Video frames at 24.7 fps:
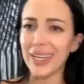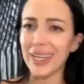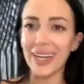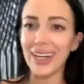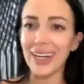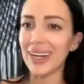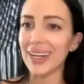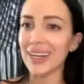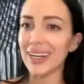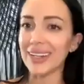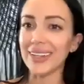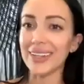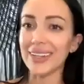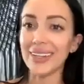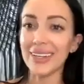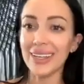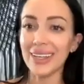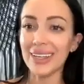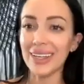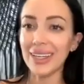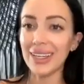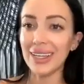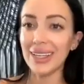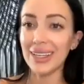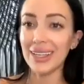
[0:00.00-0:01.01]
God.
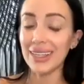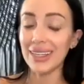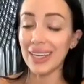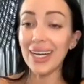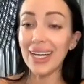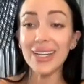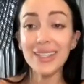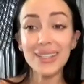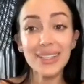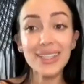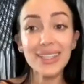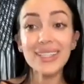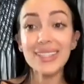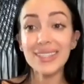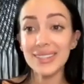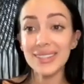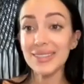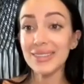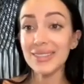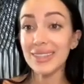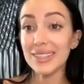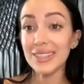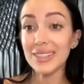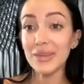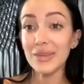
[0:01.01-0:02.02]
Yeah, and it's
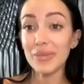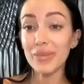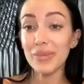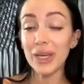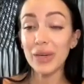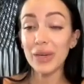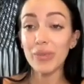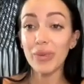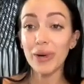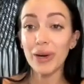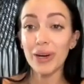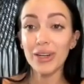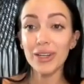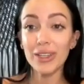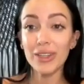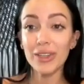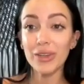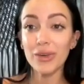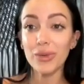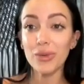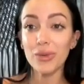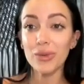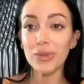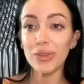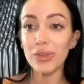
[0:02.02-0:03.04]
a big part of
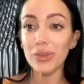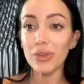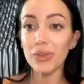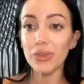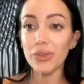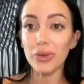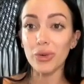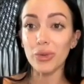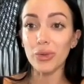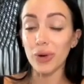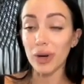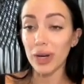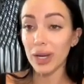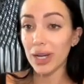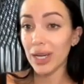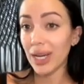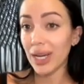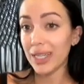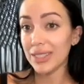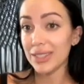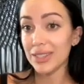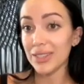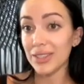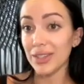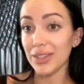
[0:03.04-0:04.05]
the work
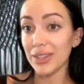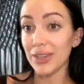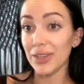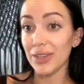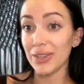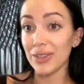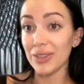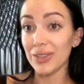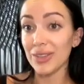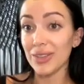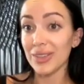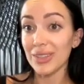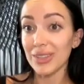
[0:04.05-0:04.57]
I do.